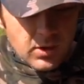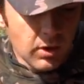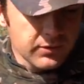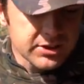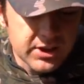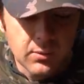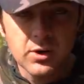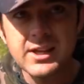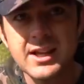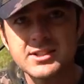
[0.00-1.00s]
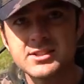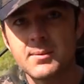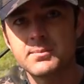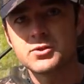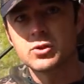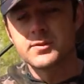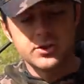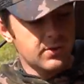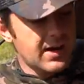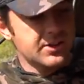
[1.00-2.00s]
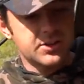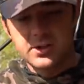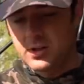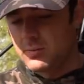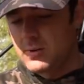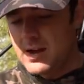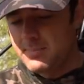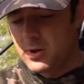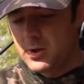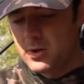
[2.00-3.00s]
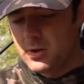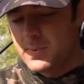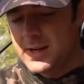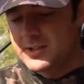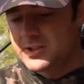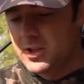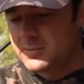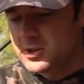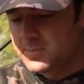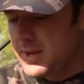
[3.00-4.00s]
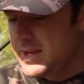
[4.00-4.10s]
obviously I want to get some sort of attraction around my hook bait so I'm just